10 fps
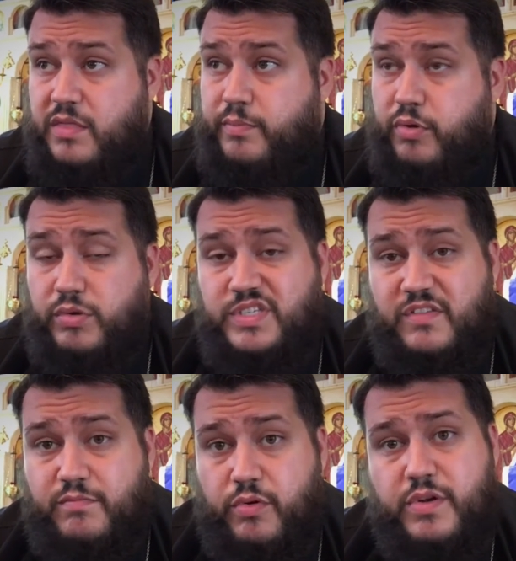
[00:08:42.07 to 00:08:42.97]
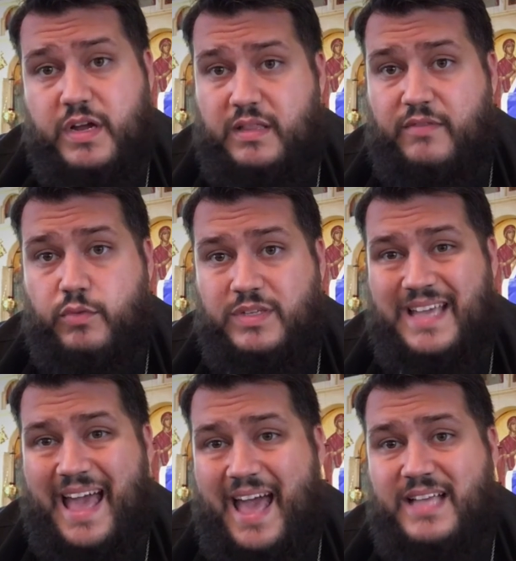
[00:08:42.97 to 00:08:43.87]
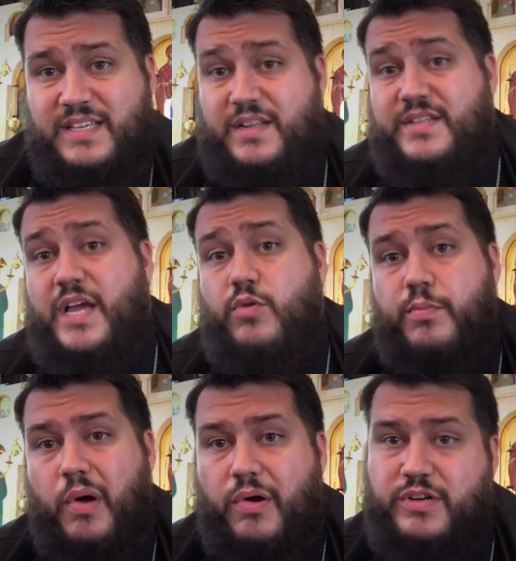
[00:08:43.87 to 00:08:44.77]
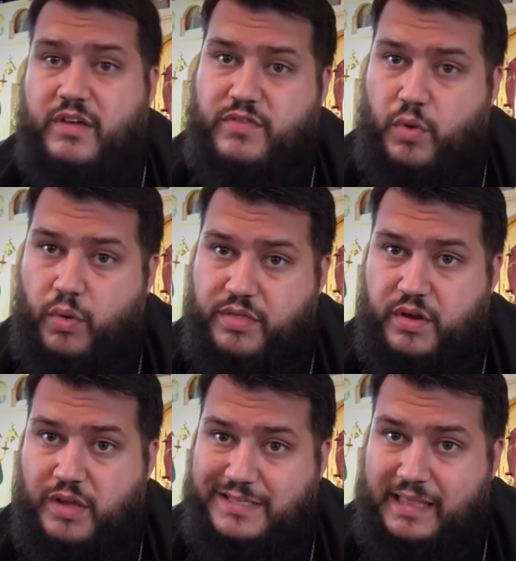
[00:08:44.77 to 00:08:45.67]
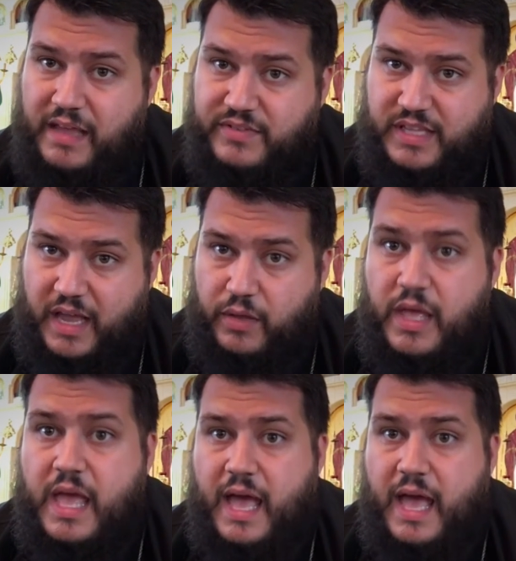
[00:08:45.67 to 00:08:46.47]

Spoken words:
the process of burying our loved ones as an integral part of the Orthodox lifestyle,